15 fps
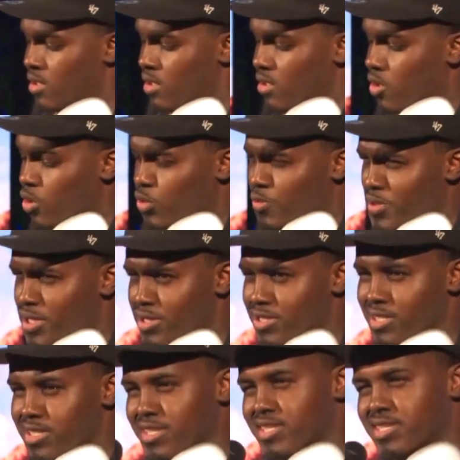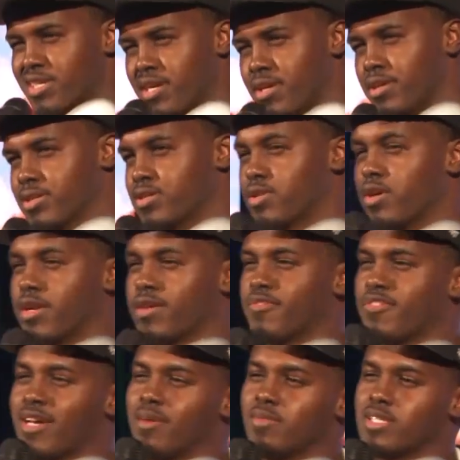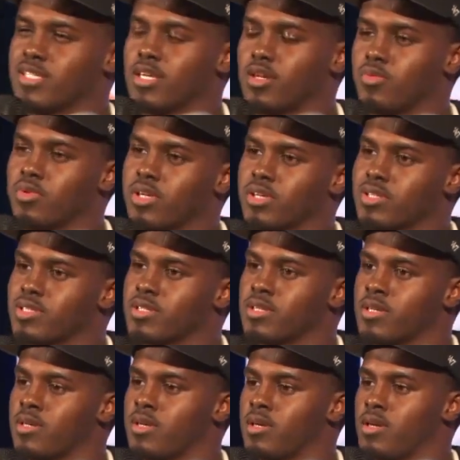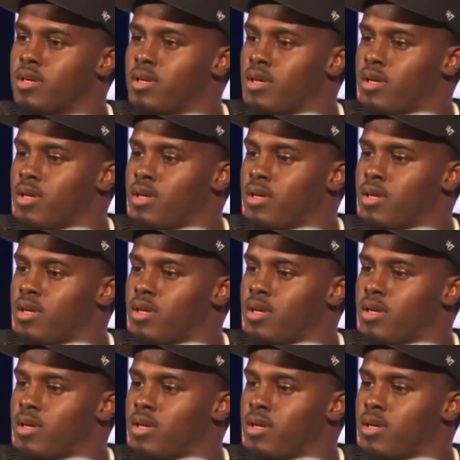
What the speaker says: Old peers in six gears, starting families and careers,